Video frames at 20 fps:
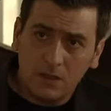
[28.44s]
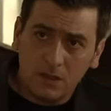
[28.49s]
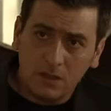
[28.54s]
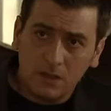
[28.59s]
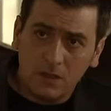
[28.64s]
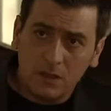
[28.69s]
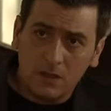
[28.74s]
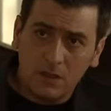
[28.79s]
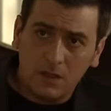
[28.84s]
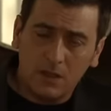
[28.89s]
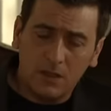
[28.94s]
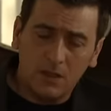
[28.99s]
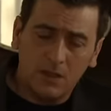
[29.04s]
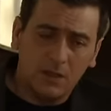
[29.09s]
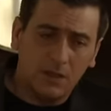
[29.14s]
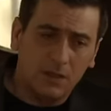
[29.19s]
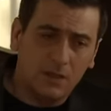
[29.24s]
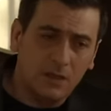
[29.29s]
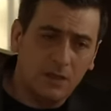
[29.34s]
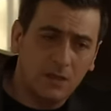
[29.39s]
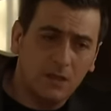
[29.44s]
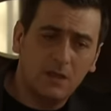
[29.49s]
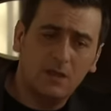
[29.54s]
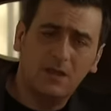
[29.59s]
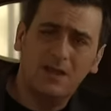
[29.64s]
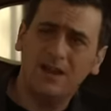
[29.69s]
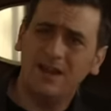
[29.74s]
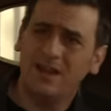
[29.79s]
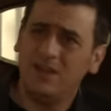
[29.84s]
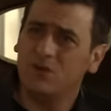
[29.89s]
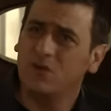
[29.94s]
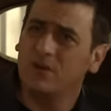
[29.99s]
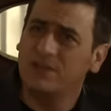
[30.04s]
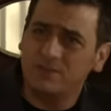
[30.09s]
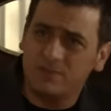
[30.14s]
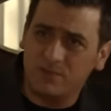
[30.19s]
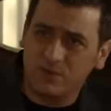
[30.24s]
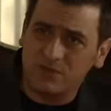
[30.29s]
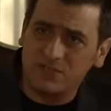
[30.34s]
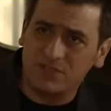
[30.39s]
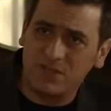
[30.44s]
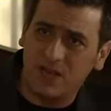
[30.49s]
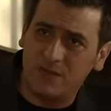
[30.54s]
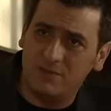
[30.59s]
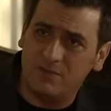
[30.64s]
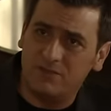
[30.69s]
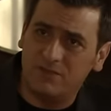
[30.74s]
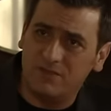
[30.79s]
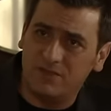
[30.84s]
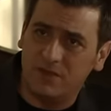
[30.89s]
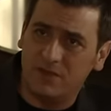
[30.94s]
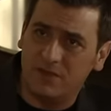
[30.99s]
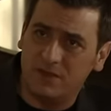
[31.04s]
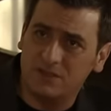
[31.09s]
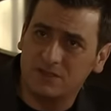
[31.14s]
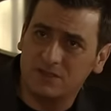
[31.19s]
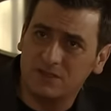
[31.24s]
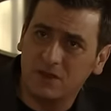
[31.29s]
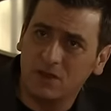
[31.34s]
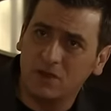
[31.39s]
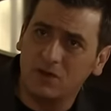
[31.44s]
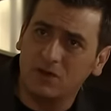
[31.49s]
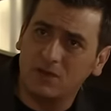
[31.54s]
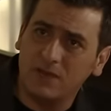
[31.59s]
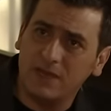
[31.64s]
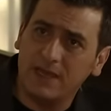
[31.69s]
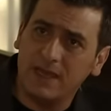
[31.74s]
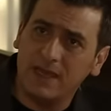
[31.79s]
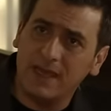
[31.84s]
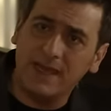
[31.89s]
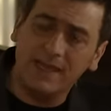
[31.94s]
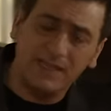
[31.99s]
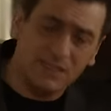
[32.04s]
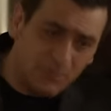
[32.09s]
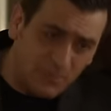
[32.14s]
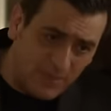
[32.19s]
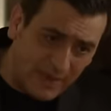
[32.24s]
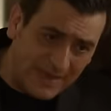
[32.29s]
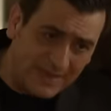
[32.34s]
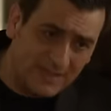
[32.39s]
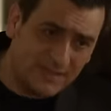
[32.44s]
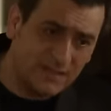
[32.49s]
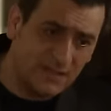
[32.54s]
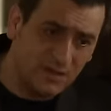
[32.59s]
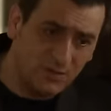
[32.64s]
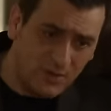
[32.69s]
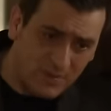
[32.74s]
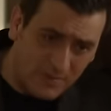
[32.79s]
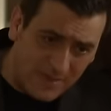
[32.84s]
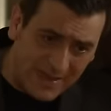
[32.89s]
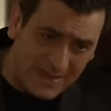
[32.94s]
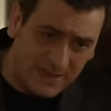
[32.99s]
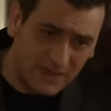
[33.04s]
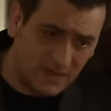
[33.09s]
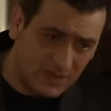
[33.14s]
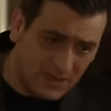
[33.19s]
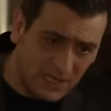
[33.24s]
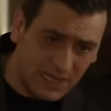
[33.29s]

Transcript: first and let him see her. I always put Simon first. Look, it's best that we make a